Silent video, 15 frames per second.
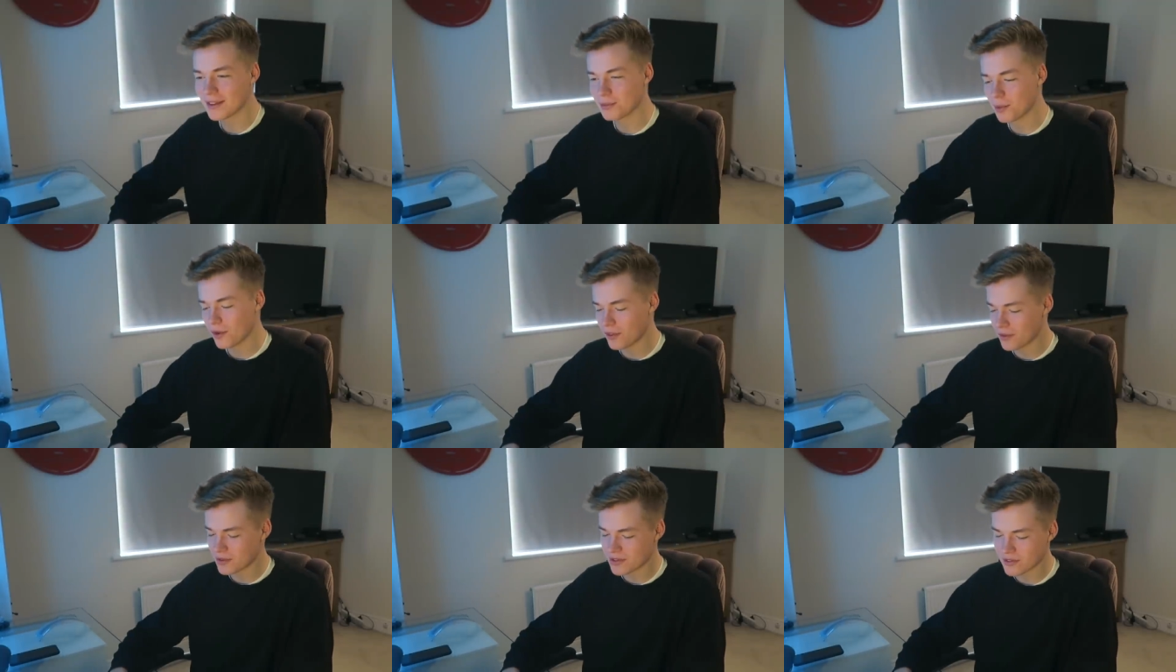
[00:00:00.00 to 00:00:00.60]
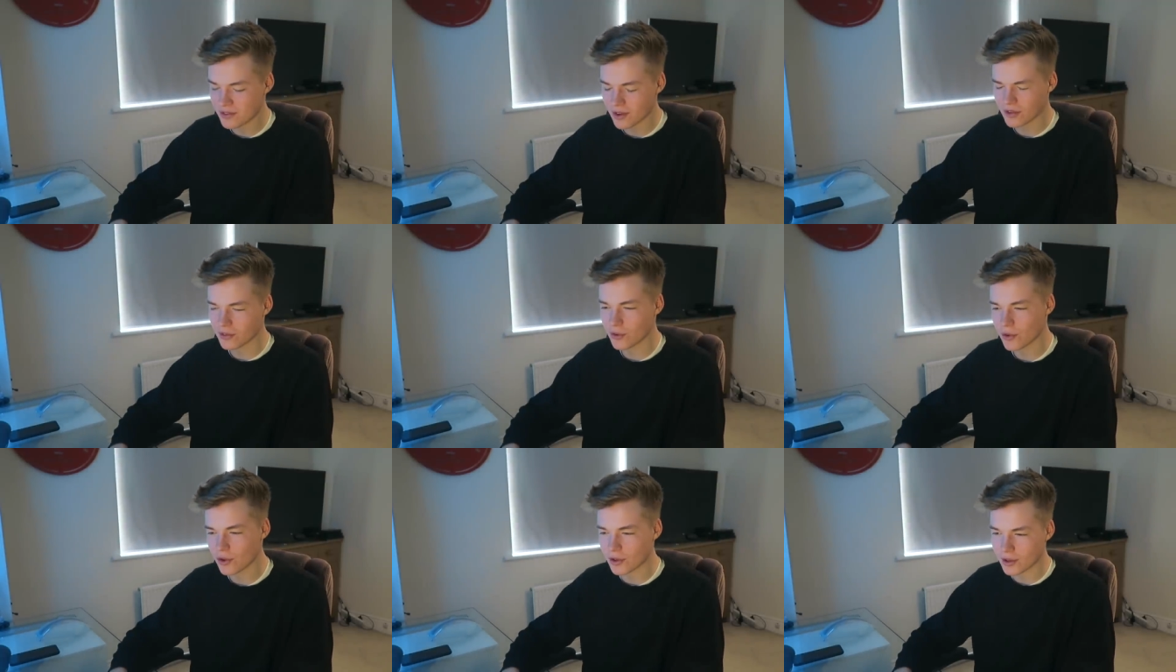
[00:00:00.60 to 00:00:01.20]
there's one that she's
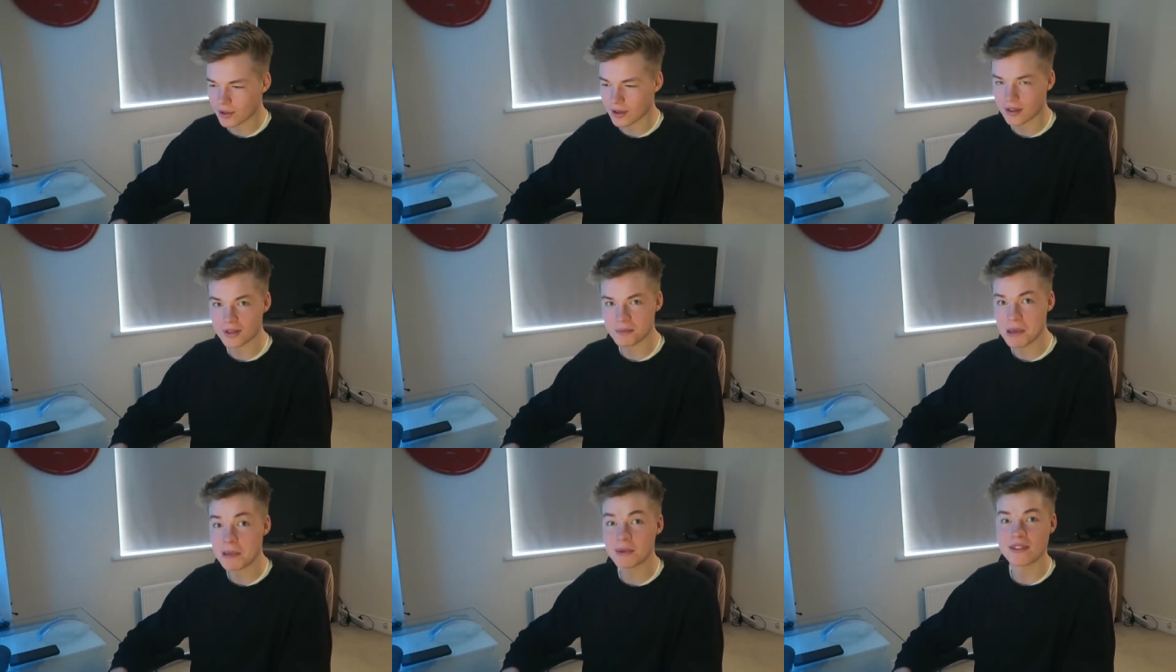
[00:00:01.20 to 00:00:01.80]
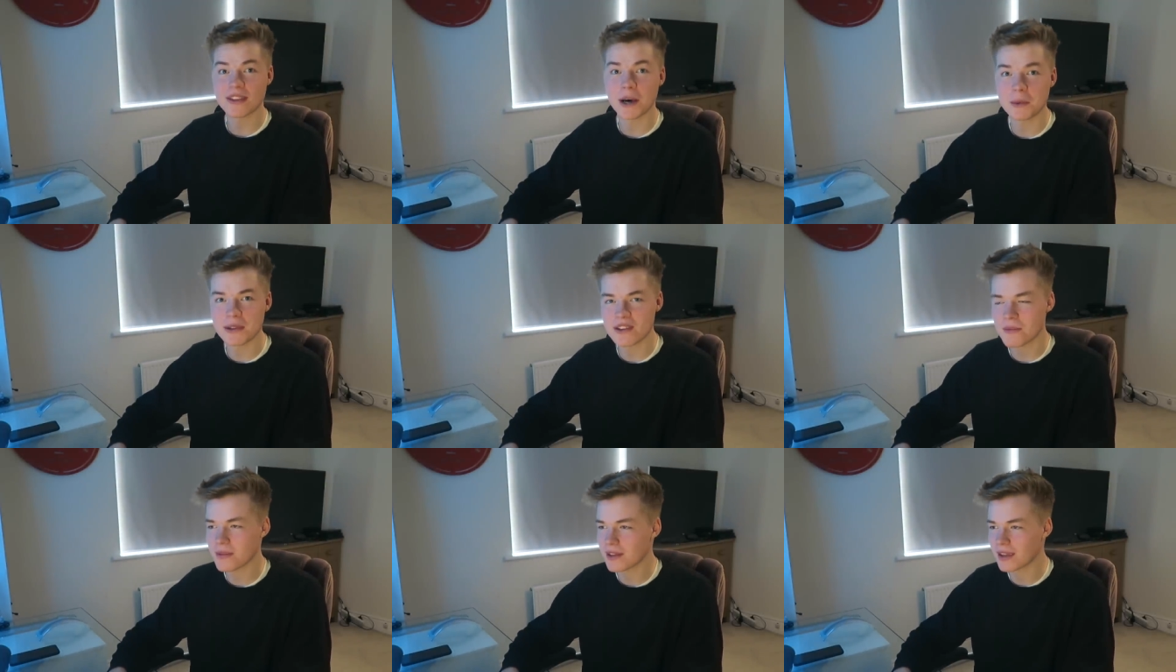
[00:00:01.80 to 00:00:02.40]
just too good, and maybe Tell
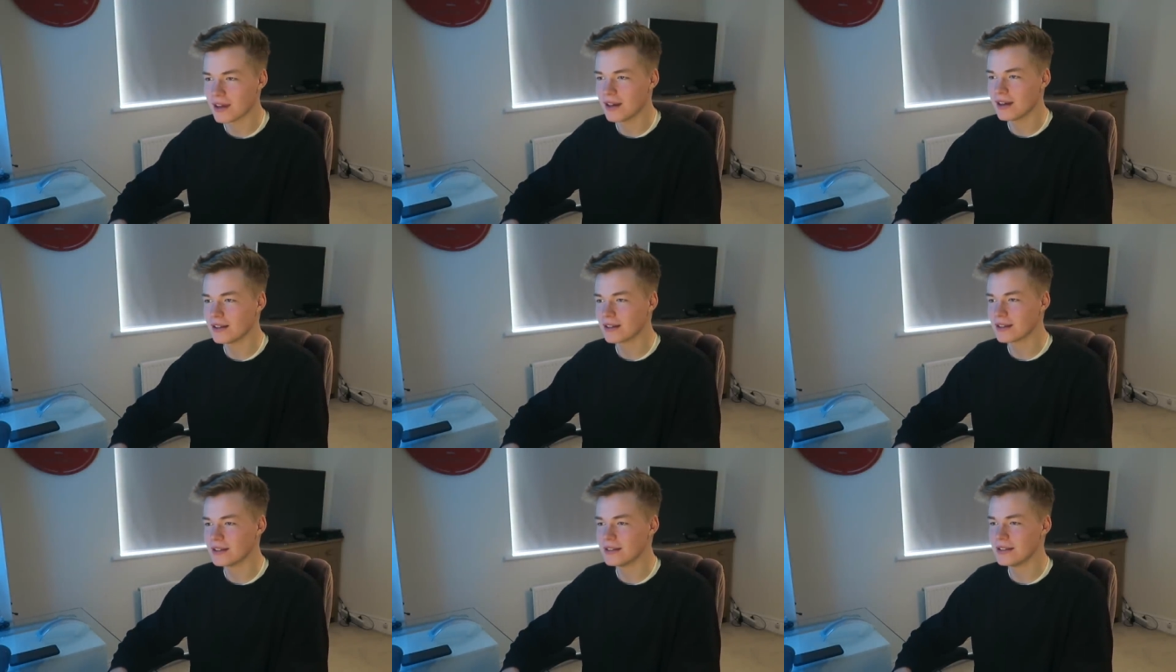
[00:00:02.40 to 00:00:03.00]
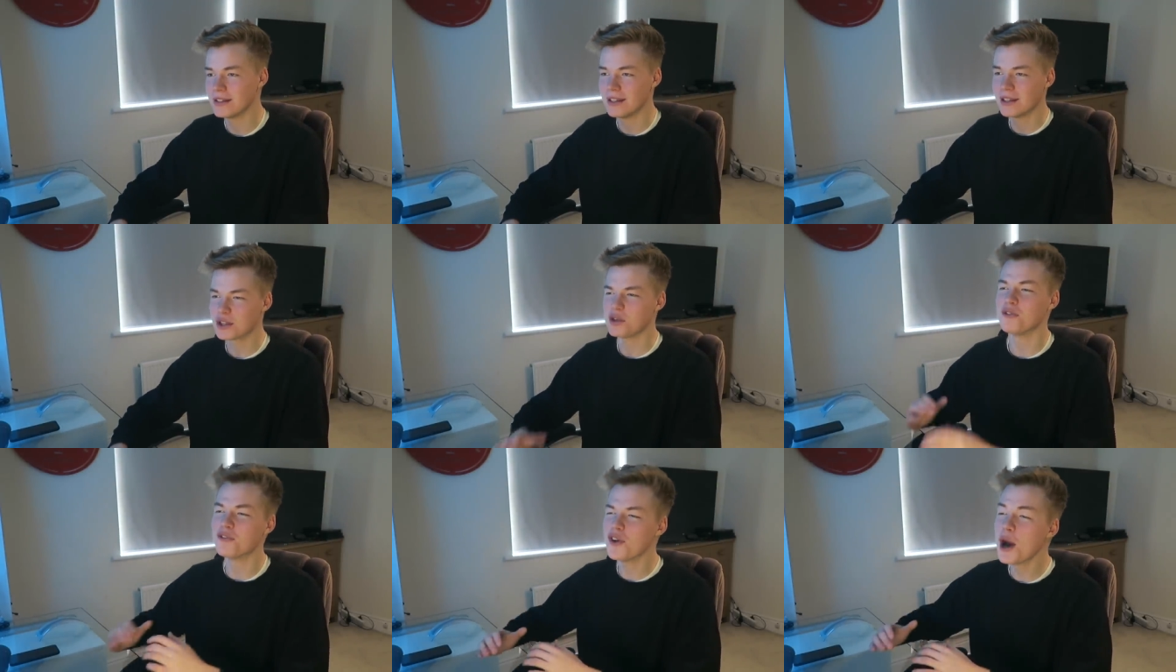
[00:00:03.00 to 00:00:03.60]
Me Something Girl can
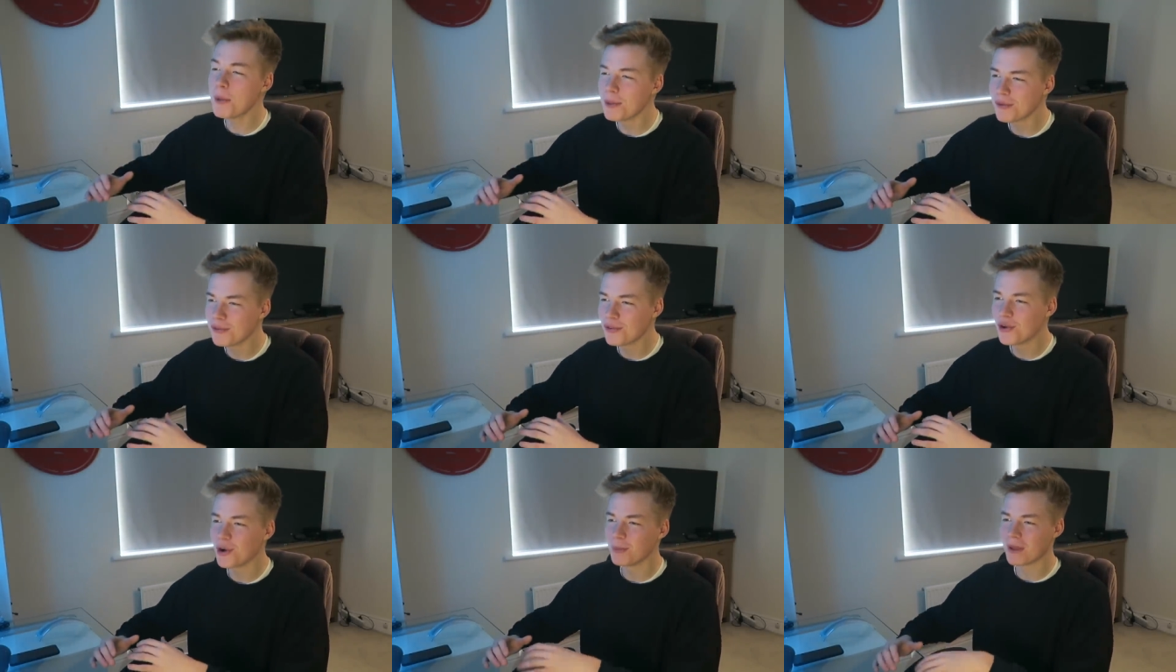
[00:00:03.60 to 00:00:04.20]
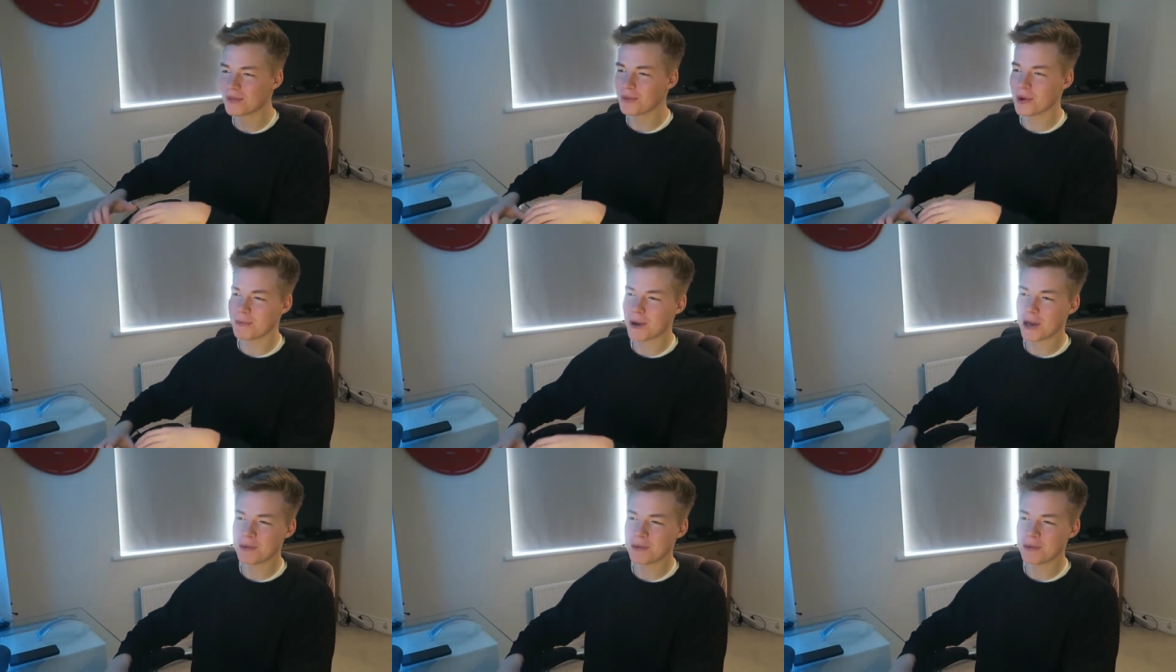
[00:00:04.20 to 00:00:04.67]
confirm the form. That's what I'm